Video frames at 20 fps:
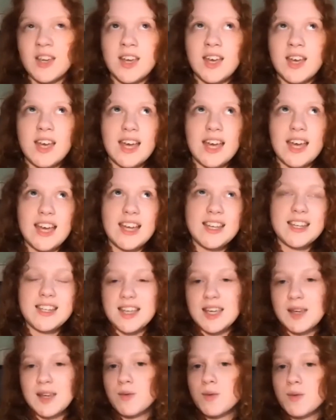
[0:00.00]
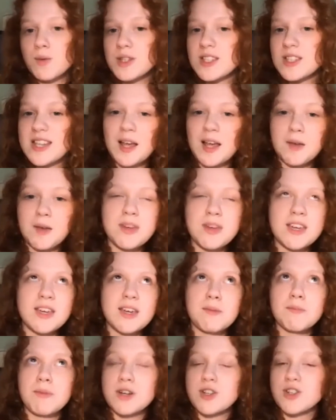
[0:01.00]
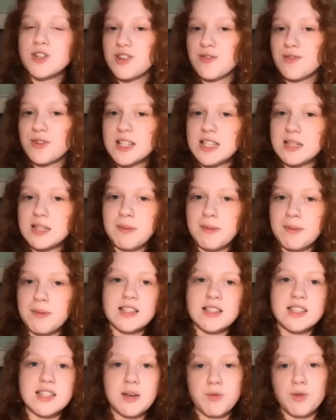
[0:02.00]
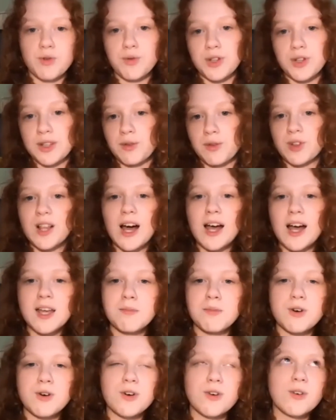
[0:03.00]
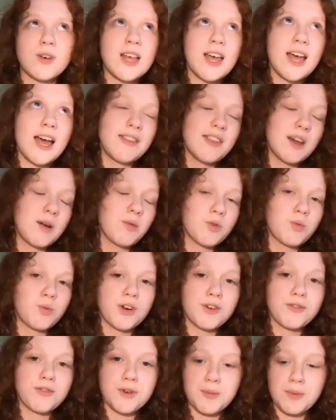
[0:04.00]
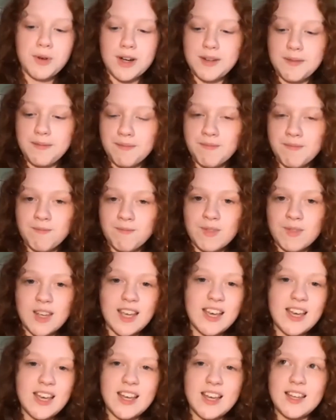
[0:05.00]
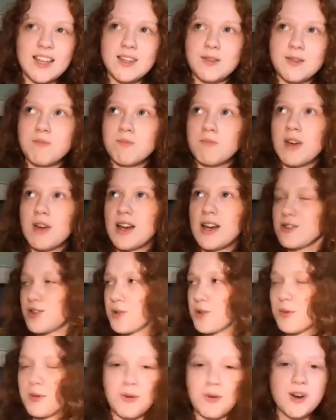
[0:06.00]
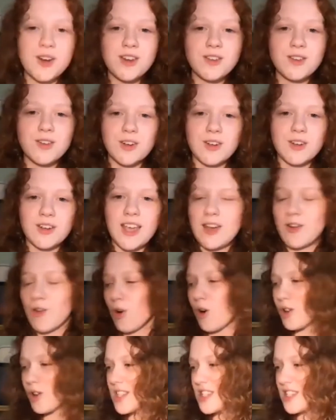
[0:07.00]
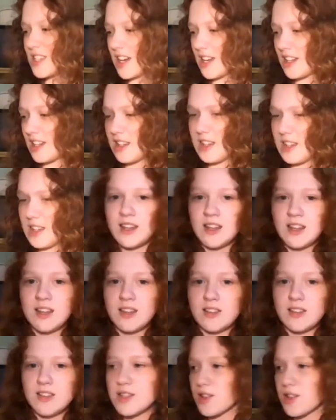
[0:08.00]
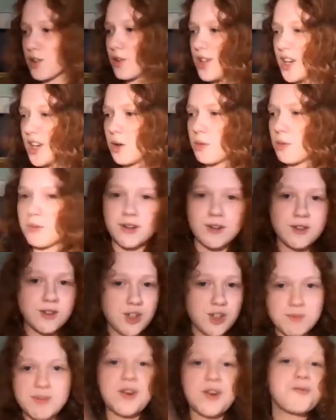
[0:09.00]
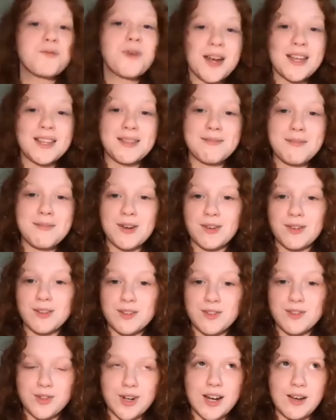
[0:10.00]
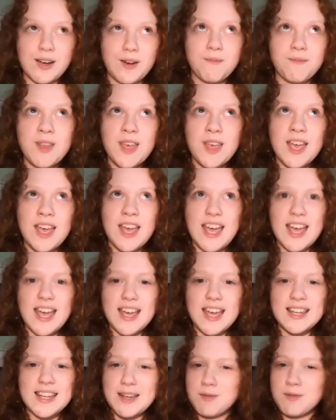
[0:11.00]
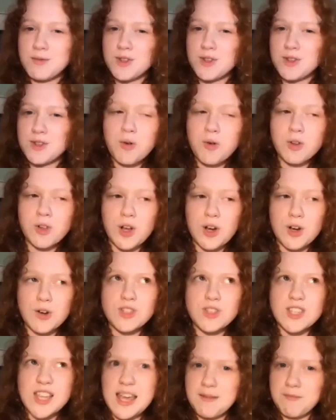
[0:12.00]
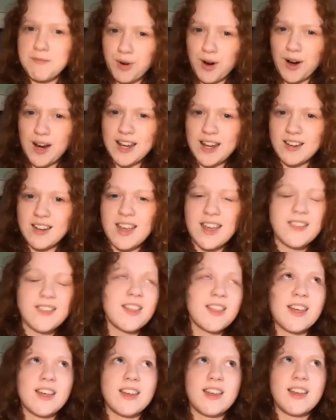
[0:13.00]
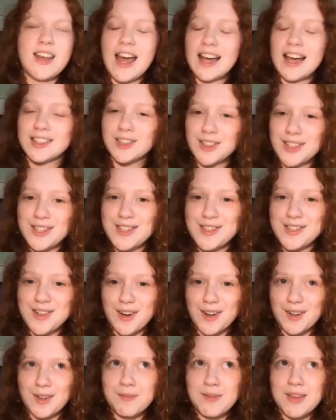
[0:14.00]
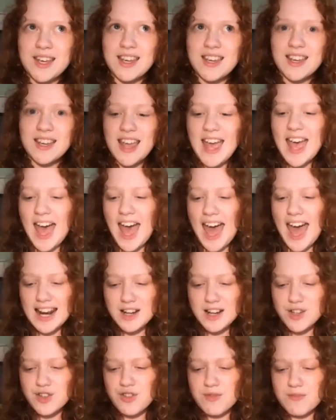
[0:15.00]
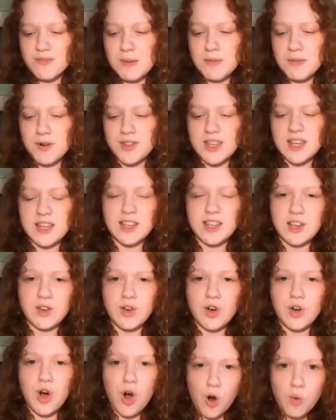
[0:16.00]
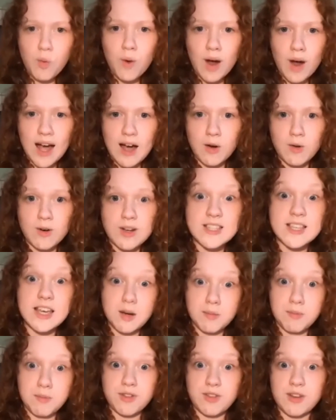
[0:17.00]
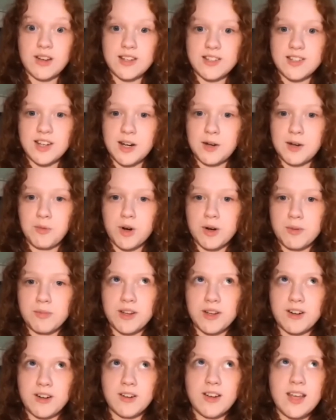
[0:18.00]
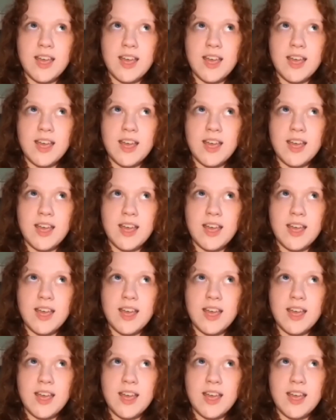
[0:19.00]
And he was telling me a bunch of different spots that were really reliable and that would work for one. And so we're walking along, and all of a sudden, this little yellow bird jumps out right in the middle of the trail. And it was so close and bright that it actually startled me. And I just remember thinking, oh, wow, is that a prothonotary warbler?